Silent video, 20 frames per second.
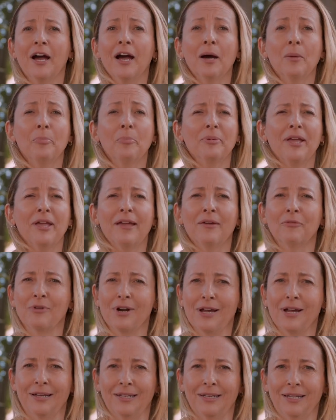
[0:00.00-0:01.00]
up and
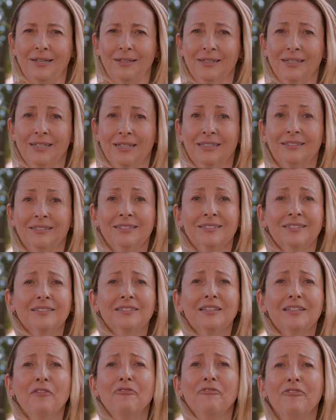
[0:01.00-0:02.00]
running. This
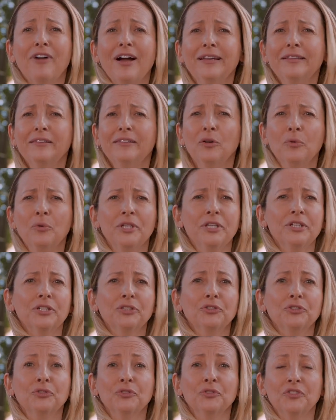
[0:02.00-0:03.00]
is a vital
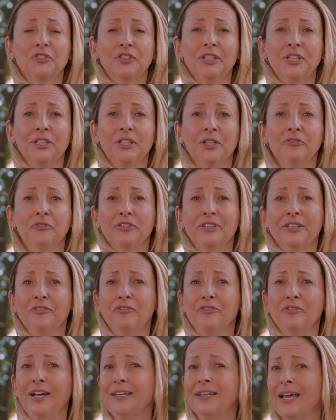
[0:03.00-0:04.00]
year to see if the
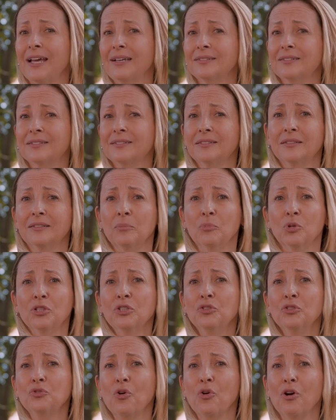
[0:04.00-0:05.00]
financing, the
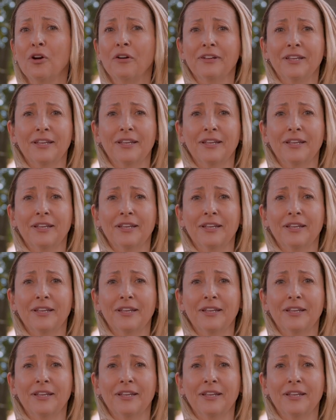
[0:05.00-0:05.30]
monitoring,